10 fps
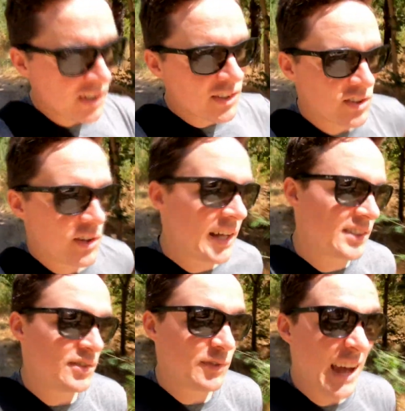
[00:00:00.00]
So
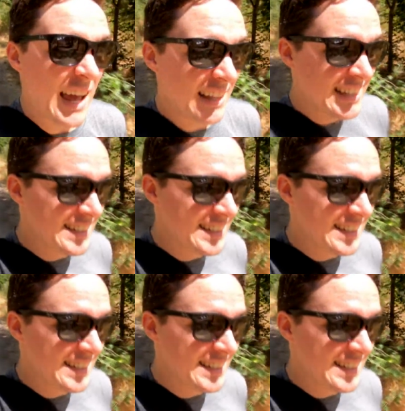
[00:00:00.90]
that's fairly